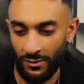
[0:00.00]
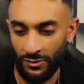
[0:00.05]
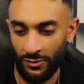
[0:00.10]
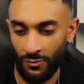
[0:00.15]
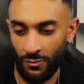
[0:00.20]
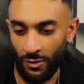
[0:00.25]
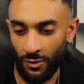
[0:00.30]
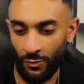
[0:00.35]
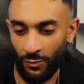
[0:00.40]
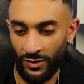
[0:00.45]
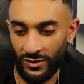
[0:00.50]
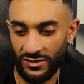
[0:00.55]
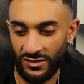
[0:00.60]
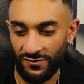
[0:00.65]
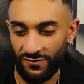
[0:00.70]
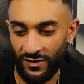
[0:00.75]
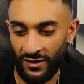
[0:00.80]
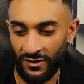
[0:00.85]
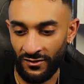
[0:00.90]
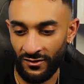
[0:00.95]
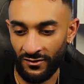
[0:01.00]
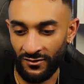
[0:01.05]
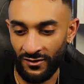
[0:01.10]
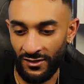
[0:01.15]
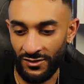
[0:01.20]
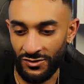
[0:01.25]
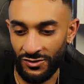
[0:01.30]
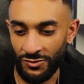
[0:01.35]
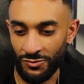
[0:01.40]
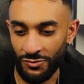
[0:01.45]
You always fail
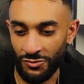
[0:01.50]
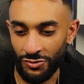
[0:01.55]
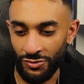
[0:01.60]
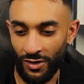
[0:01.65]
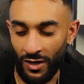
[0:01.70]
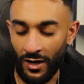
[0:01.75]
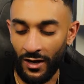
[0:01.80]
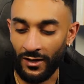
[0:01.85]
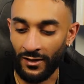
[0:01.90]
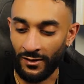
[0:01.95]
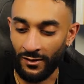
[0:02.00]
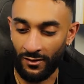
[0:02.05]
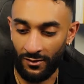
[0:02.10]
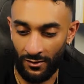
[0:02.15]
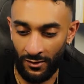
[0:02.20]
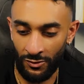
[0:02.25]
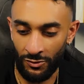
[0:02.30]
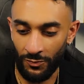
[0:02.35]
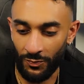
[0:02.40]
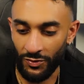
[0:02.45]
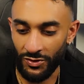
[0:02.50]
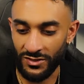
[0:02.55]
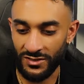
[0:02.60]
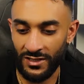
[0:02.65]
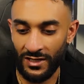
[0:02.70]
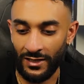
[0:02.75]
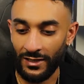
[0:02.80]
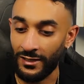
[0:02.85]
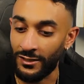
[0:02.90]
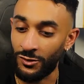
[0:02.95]
unless you try.
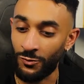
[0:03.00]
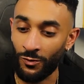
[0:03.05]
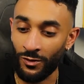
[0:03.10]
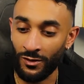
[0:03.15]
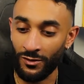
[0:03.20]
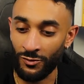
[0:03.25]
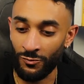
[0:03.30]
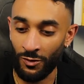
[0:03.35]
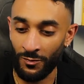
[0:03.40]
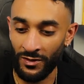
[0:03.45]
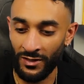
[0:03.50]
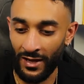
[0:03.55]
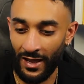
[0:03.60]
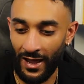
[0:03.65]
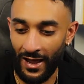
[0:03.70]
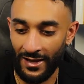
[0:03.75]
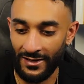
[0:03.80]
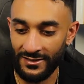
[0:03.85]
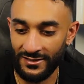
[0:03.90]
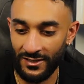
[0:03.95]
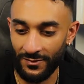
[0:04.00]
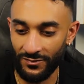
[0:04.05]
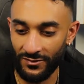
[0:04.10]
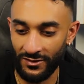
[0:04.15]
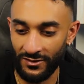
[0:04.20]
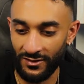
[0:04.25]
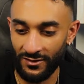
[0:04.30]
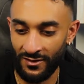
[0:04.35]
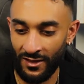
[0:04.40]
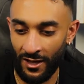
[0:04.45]
100%. And you want me to add
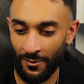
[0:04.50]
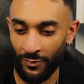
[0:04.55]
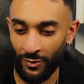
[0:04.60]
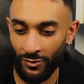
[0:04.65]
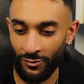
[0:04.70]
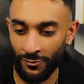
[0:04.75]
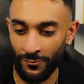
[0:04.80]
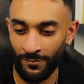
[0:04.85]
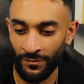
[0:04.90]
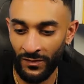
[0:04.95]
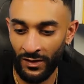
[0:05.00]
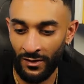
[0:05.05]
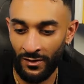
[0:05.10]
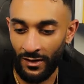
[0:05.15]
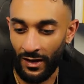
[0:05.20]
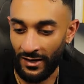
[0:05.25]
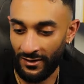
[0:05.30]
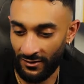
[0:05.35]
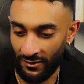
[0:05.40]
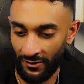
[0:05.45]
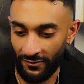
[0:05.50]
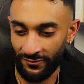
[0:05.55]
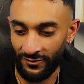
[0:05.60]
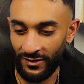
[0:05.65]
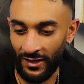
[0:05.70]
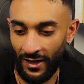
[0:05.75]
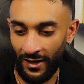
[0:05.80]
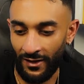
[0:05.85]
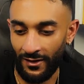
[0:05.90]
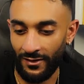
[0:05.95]
something to that, brother? I love
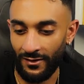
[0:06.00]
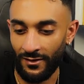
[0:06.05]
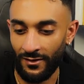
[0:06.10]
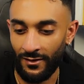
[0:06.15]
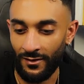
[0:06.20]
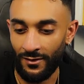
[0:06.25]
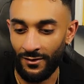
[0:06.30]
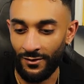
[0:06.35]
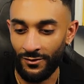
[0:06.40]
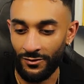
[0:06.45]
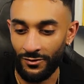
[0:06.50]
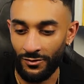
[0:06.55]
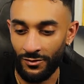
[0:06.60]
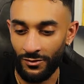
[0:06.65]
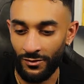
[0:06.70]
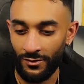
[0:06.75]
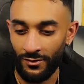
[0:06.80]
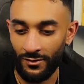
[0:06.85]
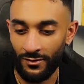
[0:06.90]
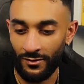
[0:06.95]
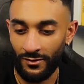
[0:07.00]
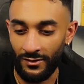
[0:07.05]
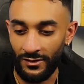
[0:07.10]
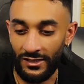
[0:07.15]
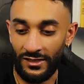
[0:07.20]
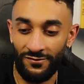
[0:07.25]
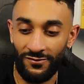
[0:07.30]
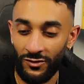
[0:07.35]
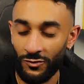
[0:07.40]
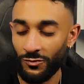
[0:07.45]
that.
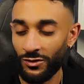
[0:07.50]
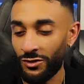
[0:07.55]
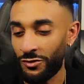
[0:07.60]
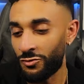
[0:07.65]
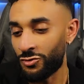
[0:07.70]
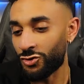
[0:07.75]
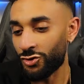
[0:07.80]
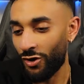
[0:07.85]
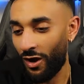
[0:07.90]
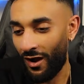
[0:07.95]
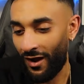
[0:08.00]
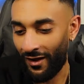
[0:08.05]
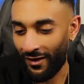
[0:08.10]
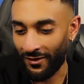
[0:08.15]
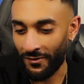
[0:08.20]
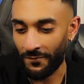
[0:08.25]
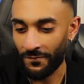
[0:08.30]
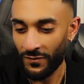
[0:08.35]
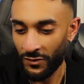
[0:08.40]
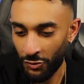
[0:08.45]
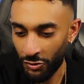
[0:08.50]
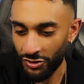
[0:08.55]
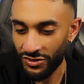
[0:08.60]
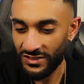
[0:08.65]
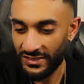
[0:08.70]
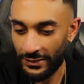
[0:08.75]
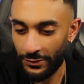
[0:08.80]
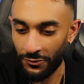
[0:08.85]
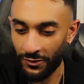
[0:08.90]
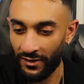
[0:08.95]
Even when you try, you're
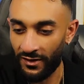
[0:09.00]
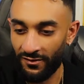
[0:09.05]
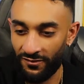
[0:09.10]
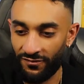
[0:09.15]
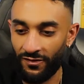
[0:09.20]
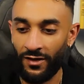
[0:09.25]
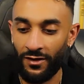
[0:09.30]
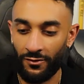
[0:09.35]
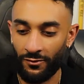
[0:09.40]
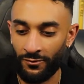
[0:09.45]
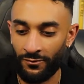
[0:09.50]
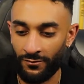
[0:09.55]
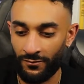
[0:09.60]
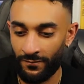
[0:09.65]
still going to fail.